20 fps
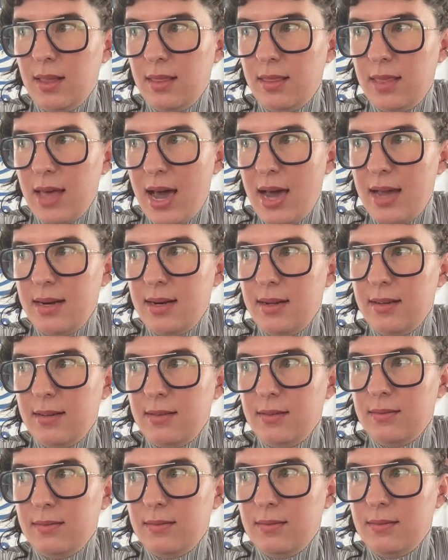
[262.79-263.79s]
that
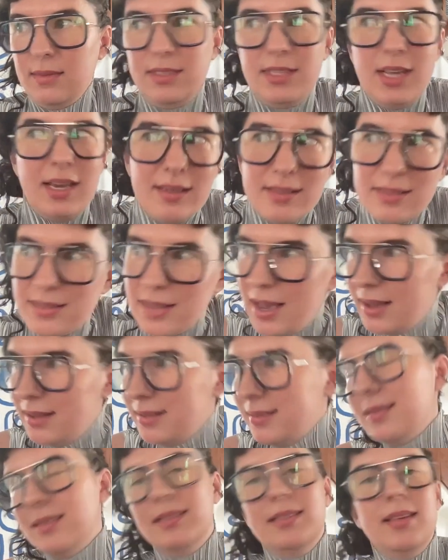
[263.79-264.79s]
data
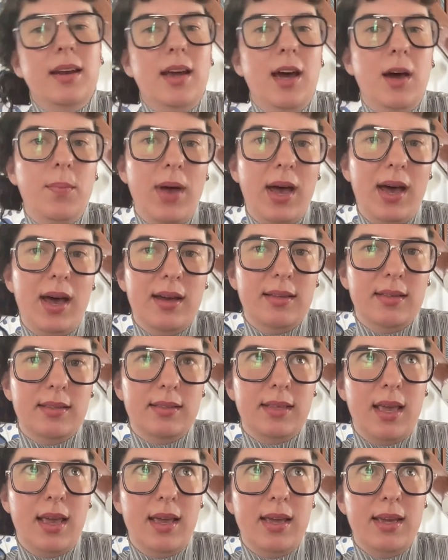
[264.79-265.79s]
set up
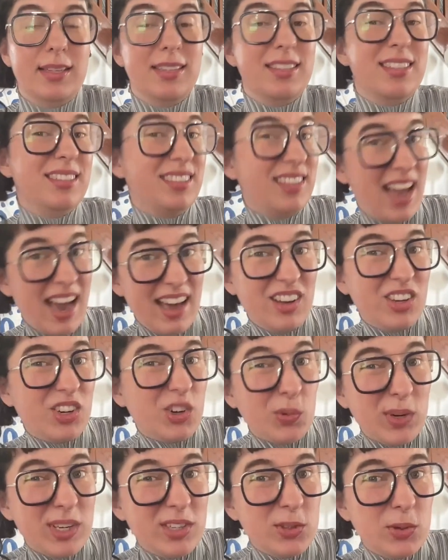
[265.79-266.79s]
as a
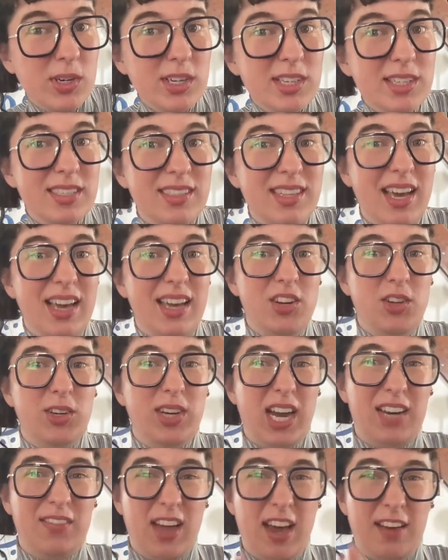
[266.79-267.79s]
static resource that you
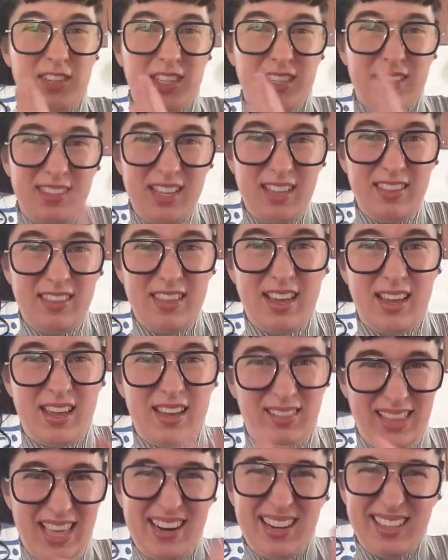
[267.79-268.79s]
kind of have to
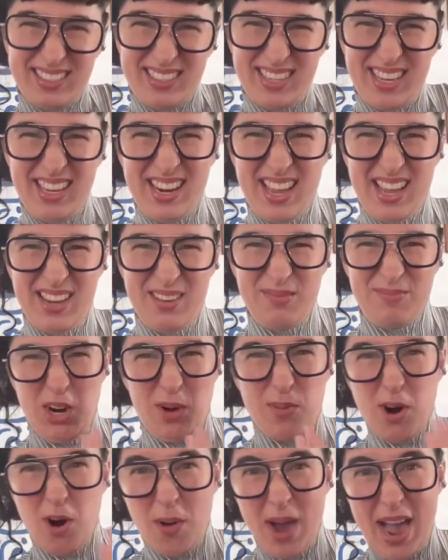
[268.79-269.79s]
let it sit and
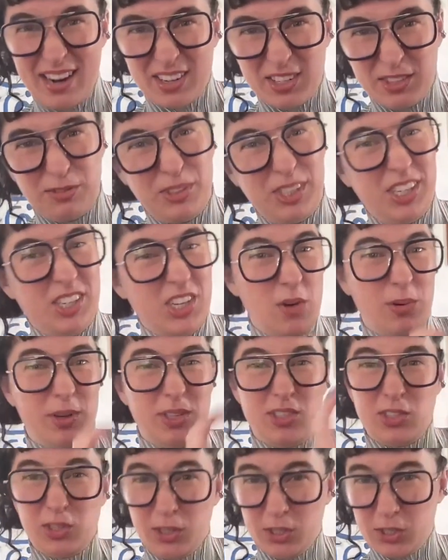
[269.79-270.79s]
proactively go
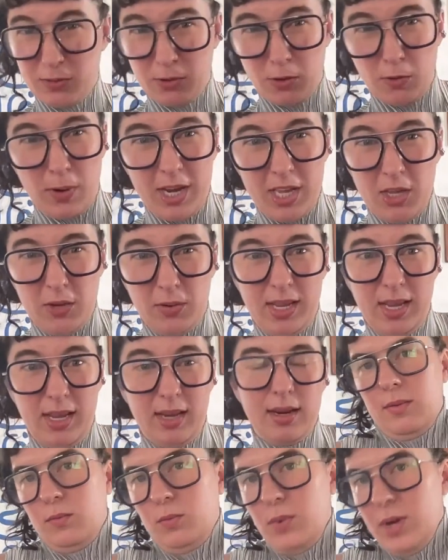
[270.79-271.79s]
and search for what you
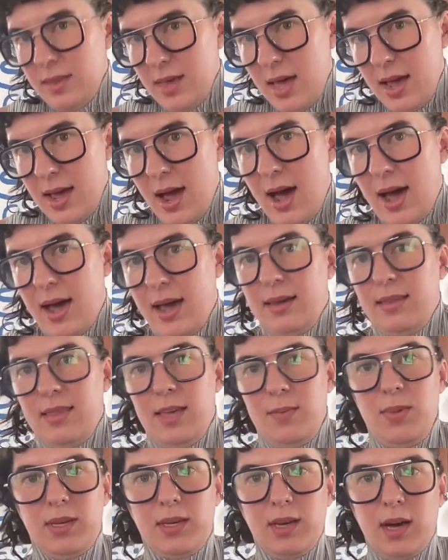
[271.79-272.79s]
need. With AI,
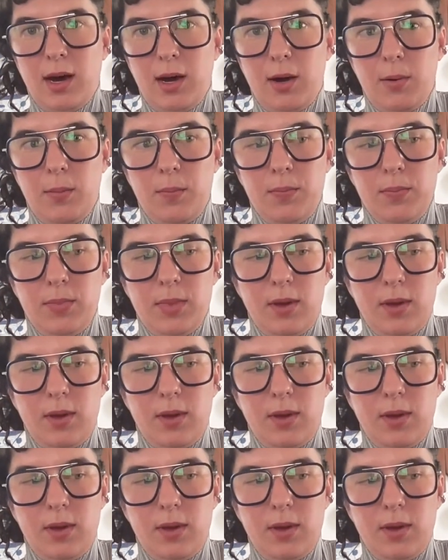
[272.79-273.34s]
they become